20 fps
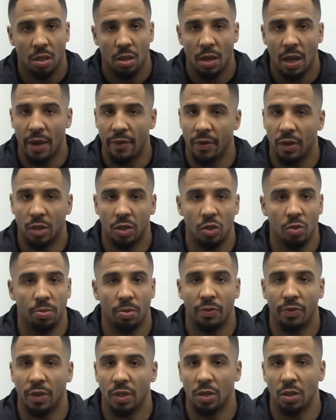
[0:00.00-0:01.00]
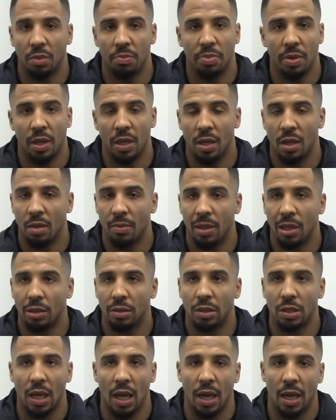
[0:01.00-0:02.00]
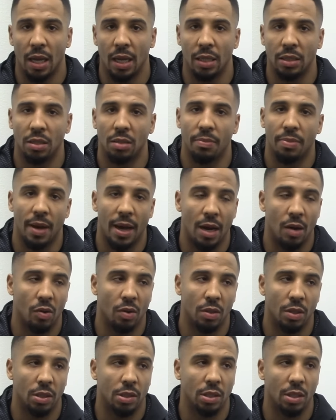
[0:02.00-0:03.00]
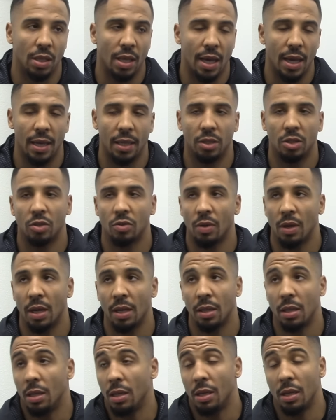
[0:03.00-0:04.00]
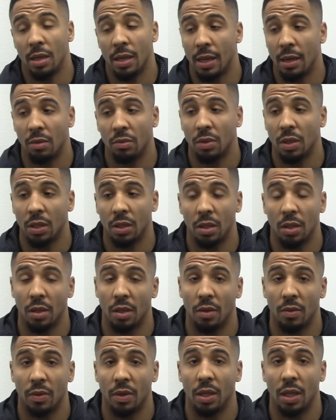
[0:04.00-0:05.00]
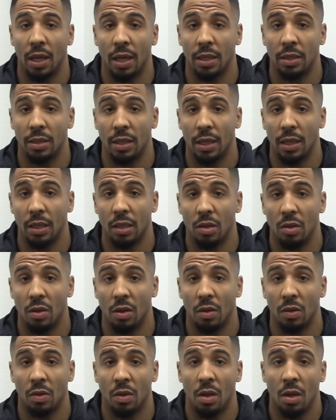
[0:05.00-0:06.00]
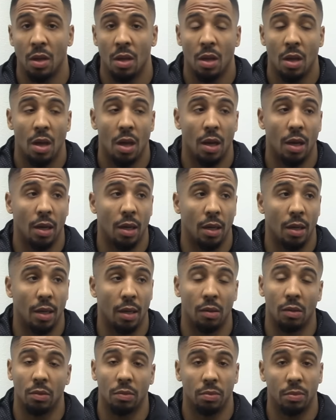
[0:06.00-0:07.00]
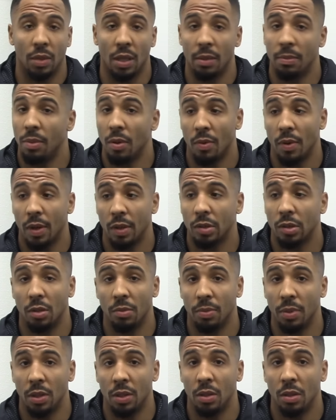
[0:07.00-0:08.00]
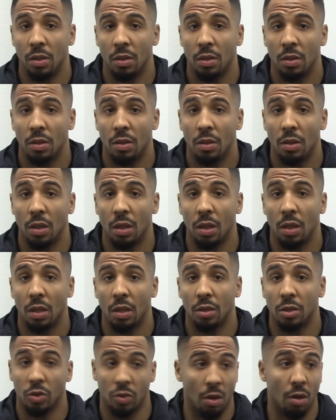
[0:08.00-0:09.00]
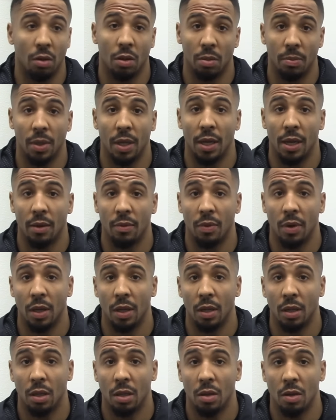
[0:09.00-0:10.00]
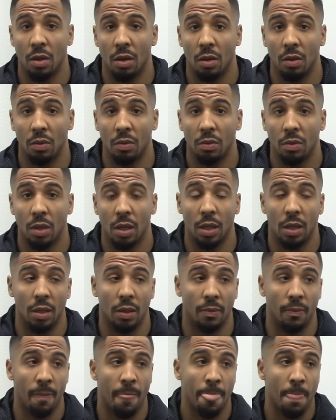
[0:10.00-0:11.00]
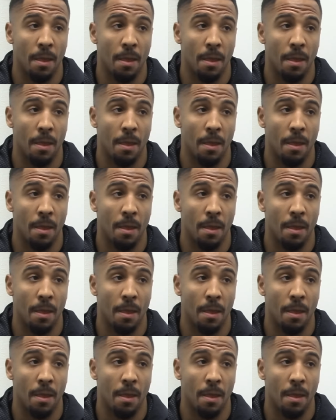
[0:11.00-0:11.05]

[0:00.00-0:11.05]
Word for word: having a superficial opinion about size and power and this and that and strength, and, and I don't think they're going to realize that. You know, uh, I don't think Barrera's going to be uh, stronger than me in that ring. You know, um,